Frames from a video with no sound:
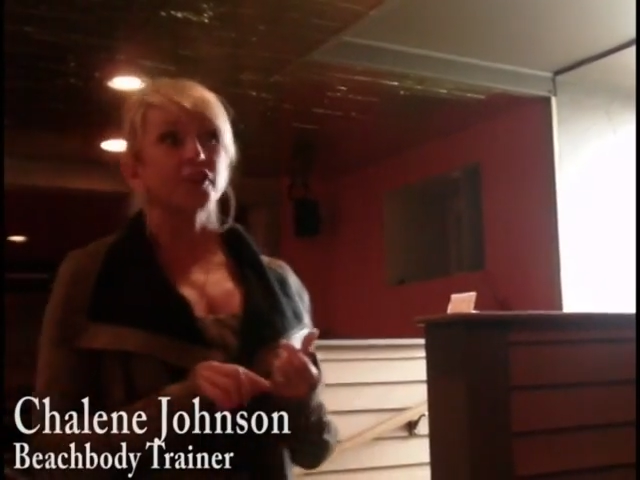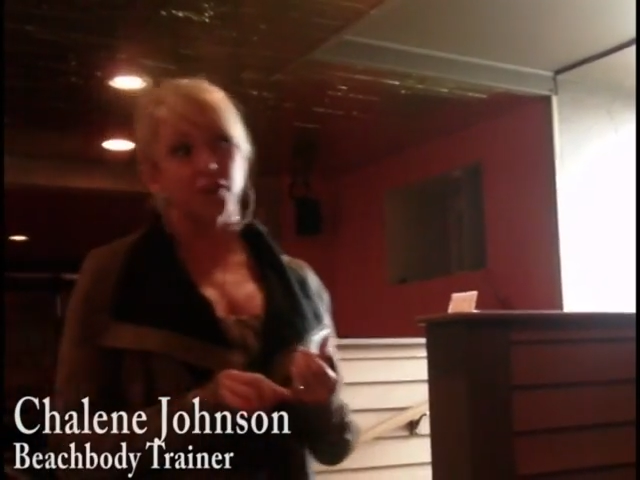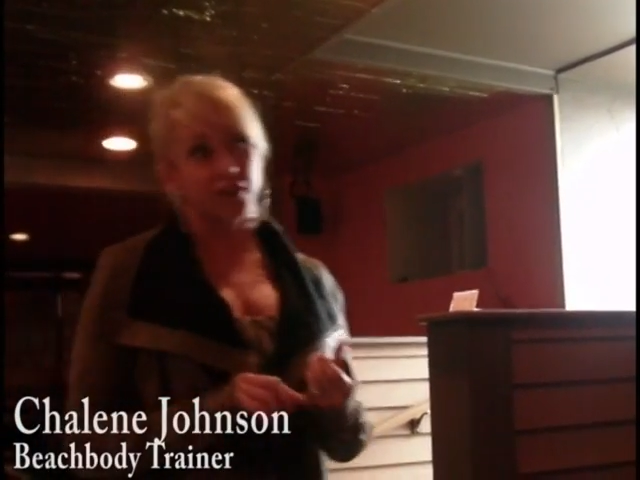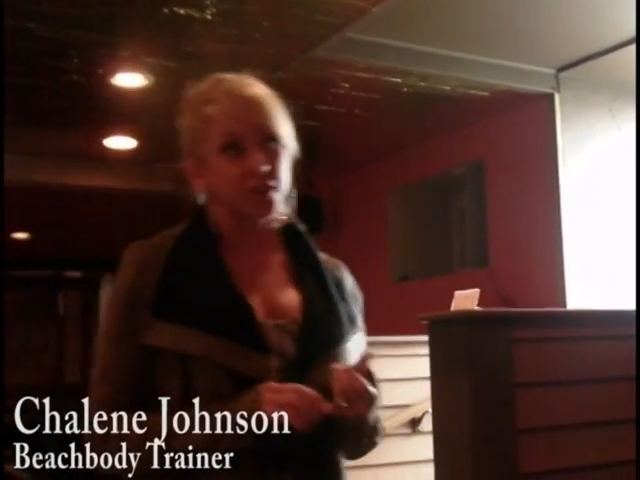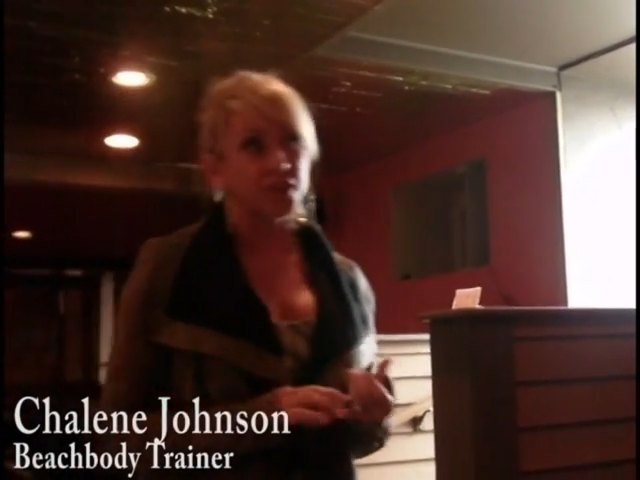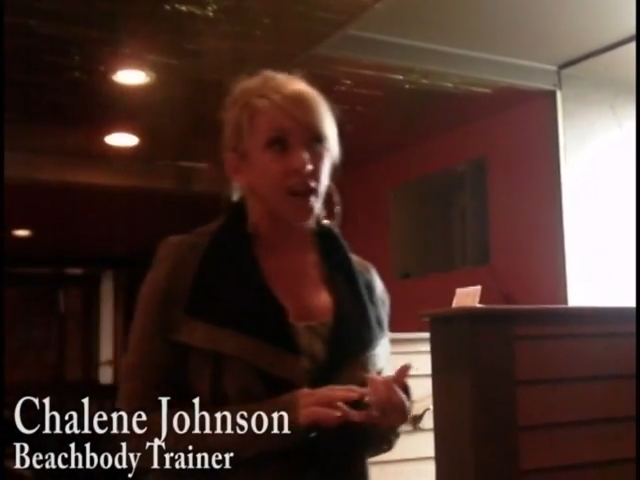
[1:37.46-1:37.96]

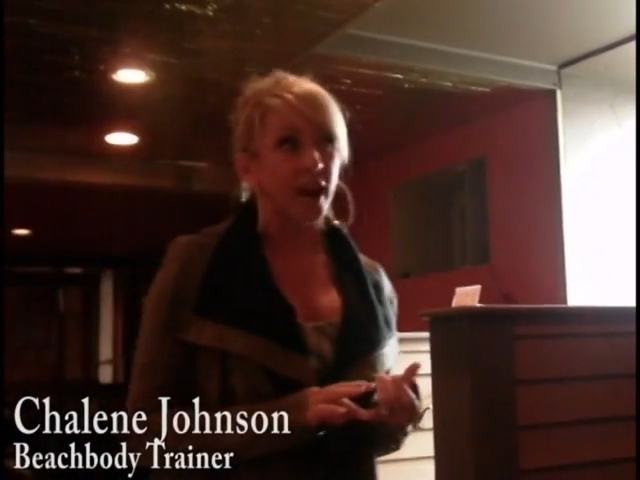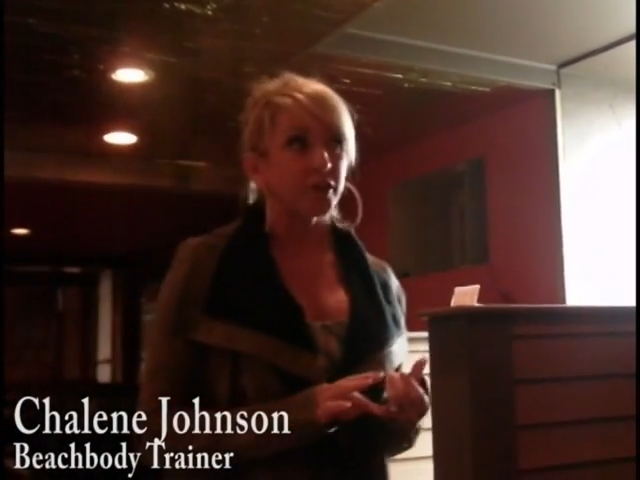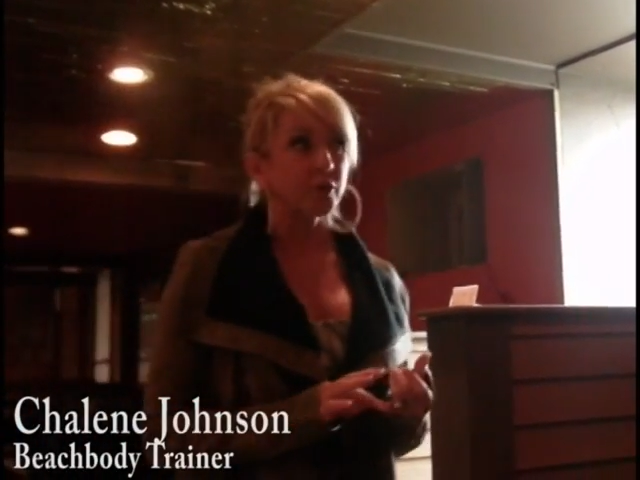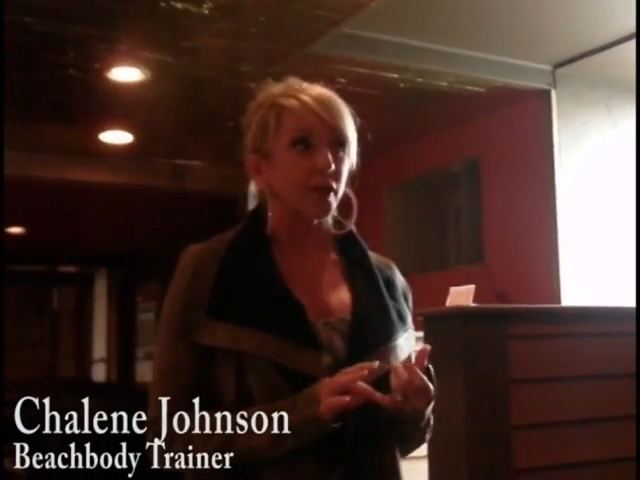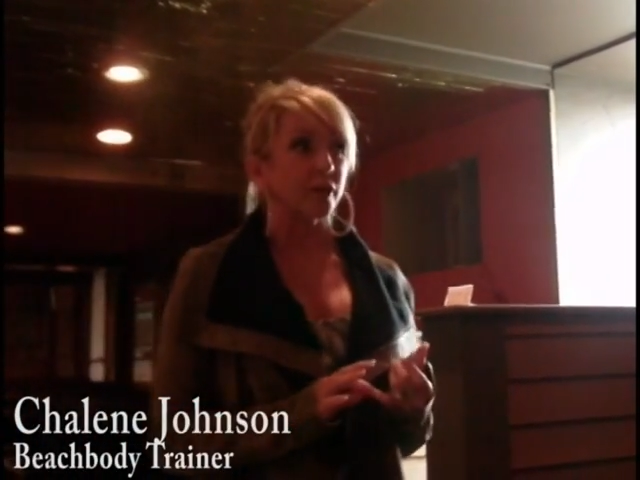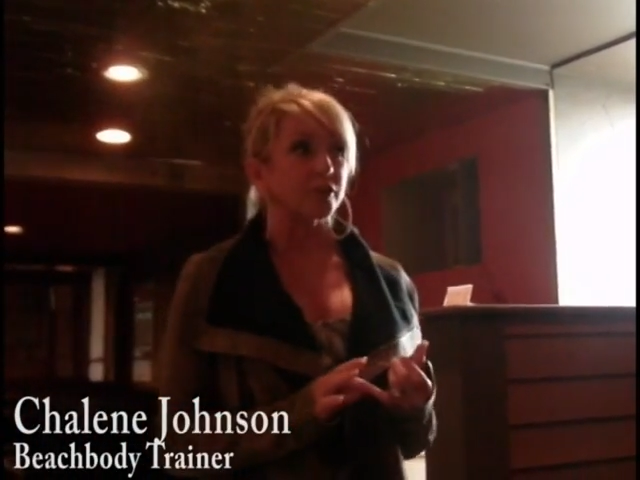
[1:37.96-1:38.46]
started in
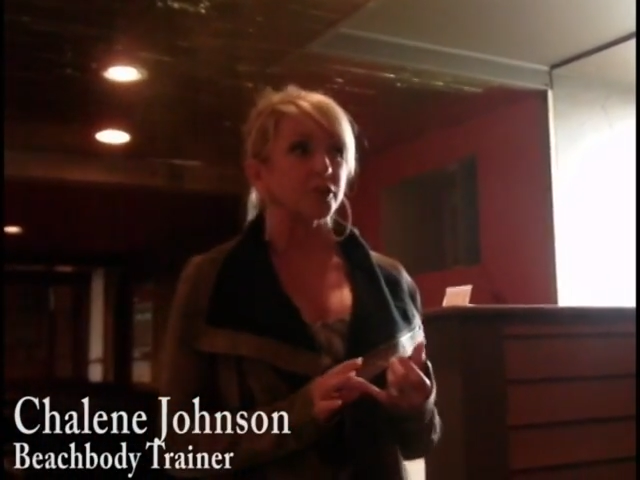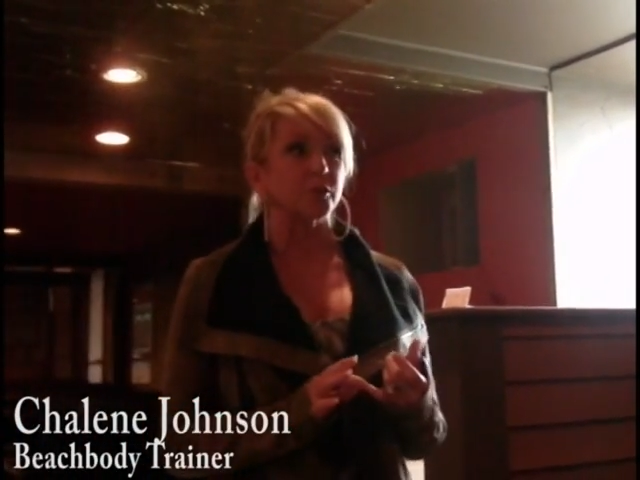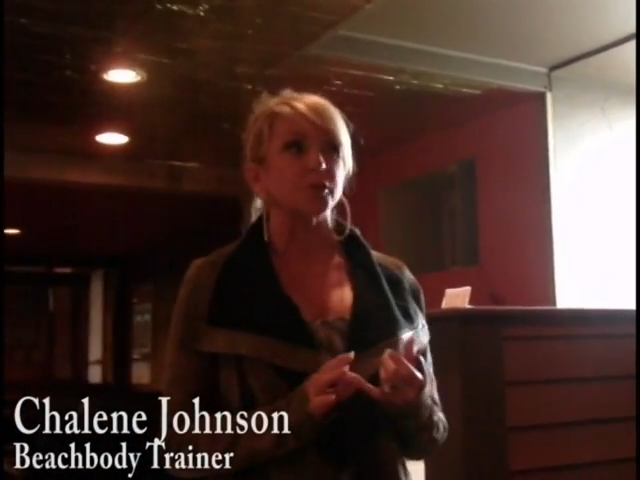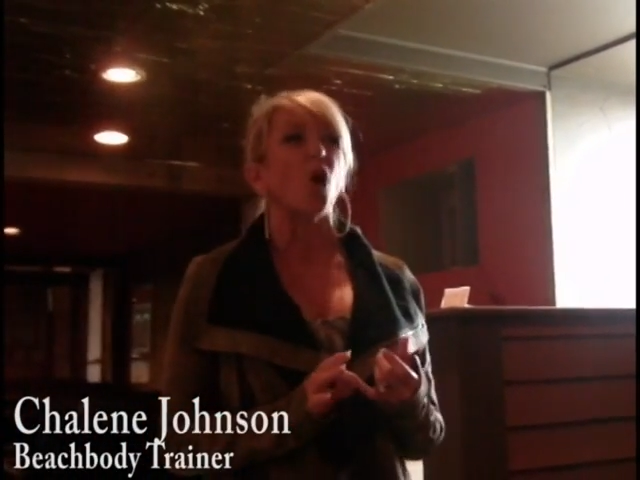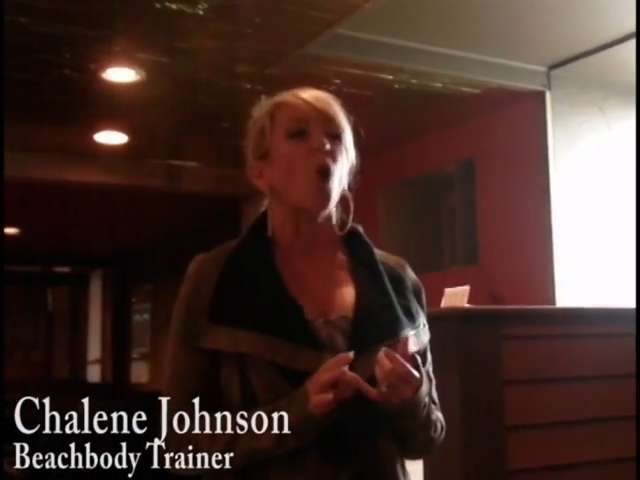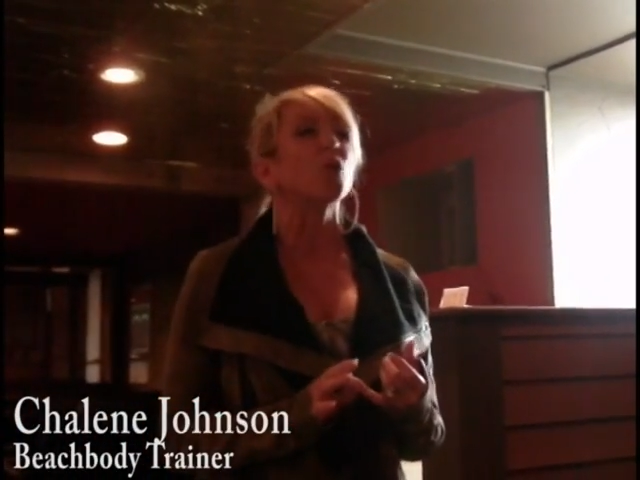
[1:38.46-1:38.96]
January, and she
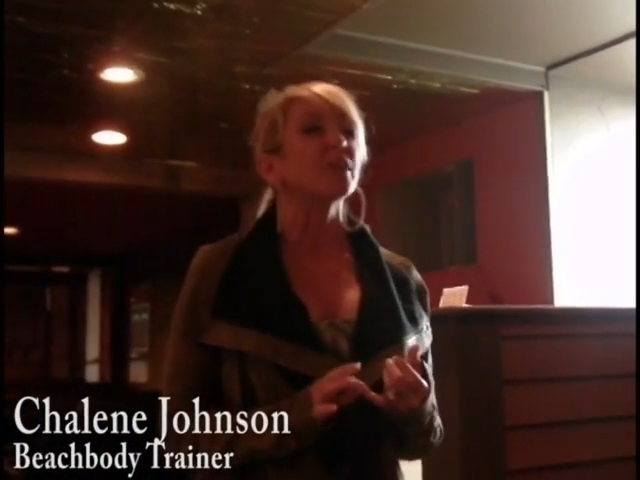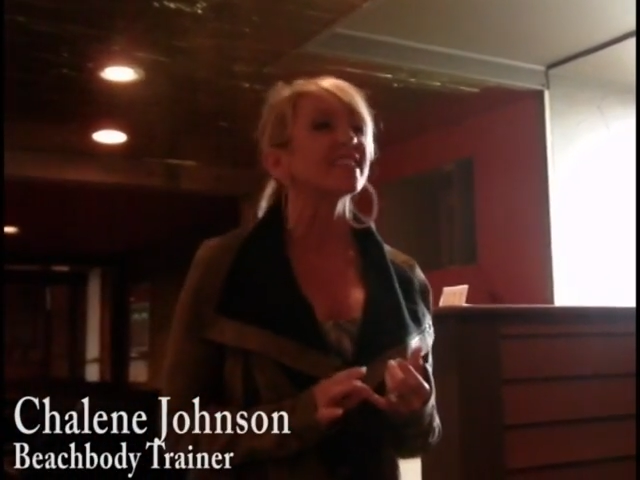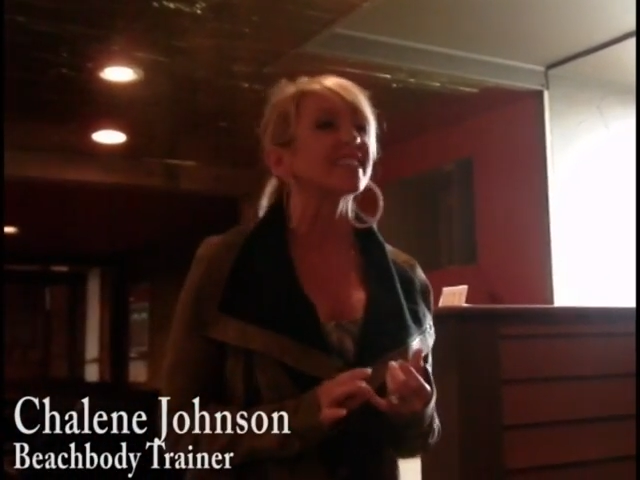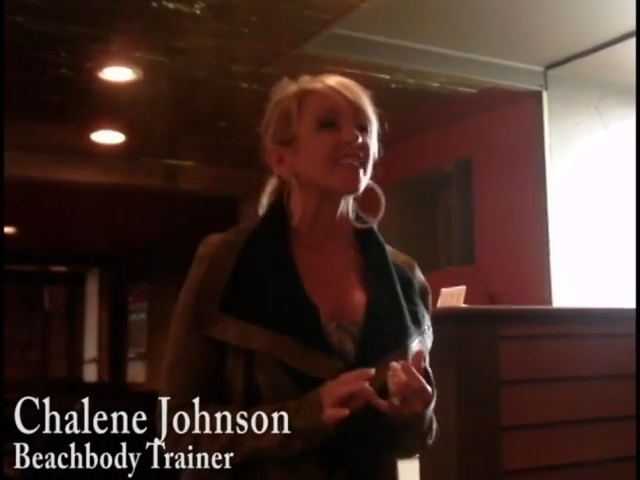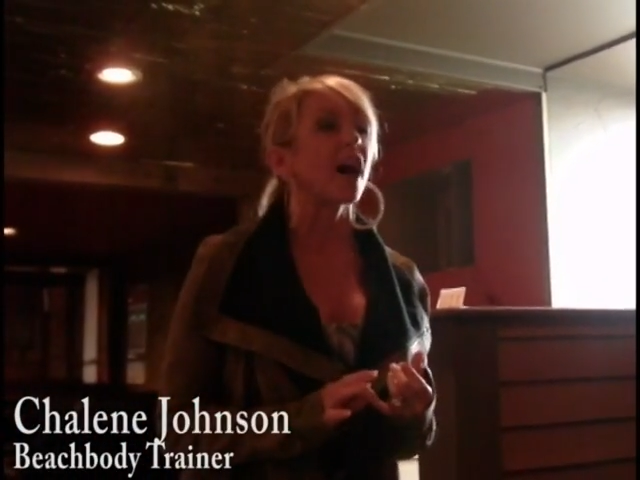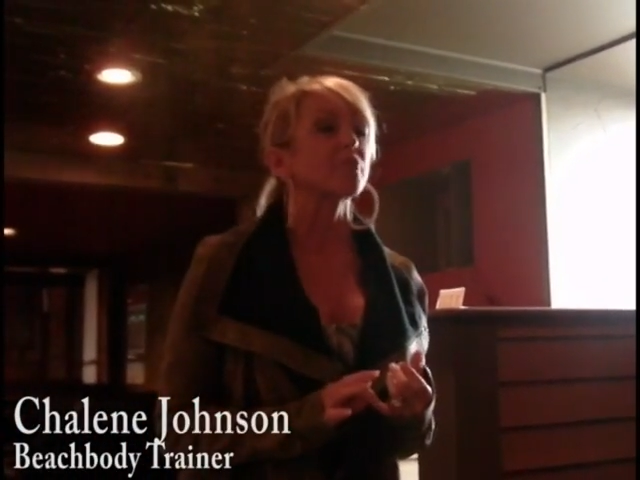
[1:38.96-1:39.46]
was already in
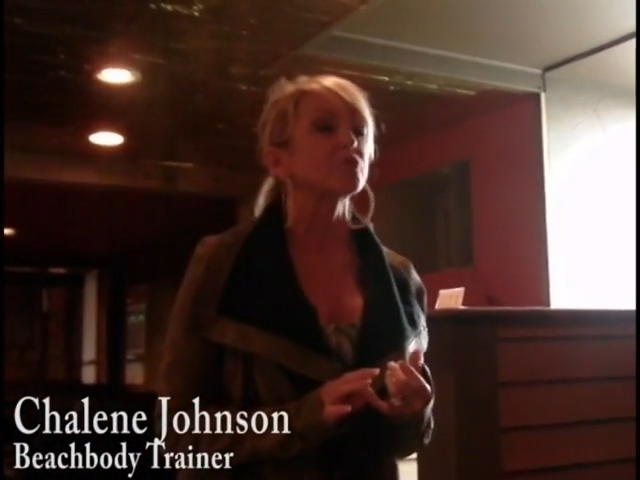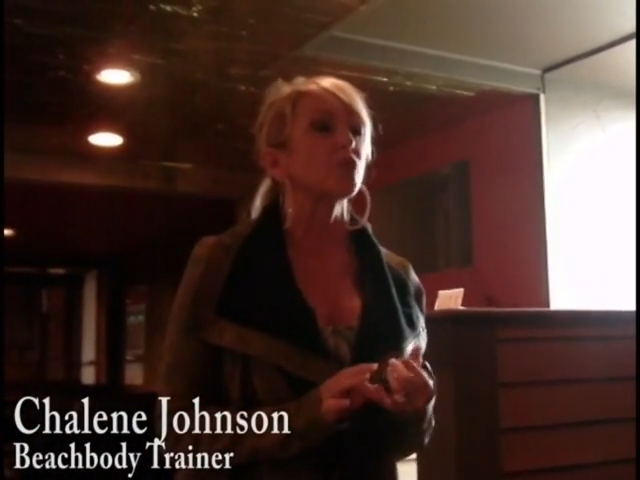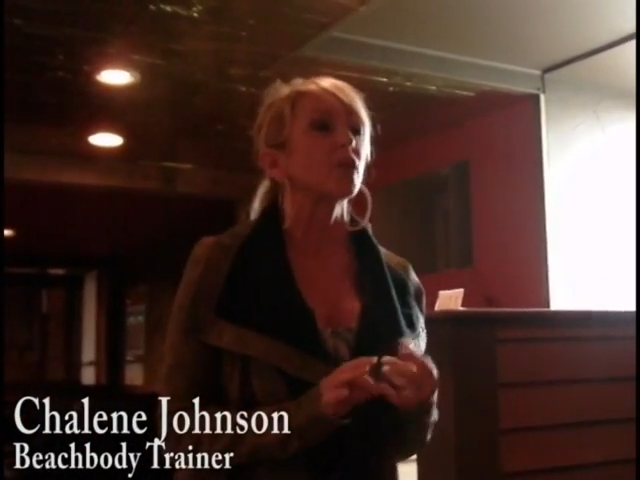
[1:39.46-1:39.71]
the top